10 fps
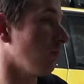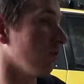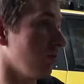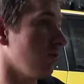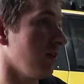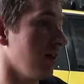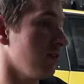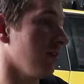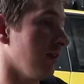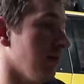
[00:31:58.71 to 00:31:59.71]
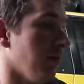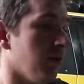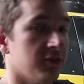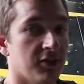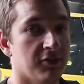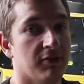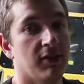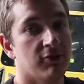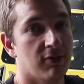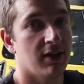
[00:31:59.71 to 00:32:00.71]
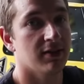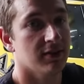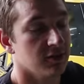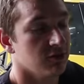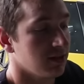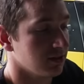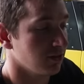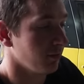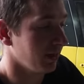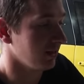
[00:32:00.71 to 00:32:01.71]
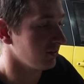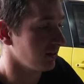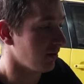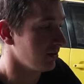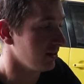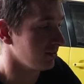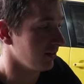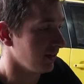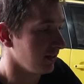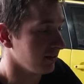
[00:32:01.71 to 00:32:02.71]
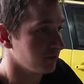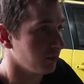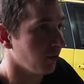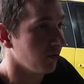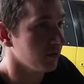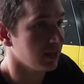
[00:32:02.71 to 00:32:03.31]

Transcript: once we've done the engine and gearbox, it's ready to go. I'm making it sound easier than it is, but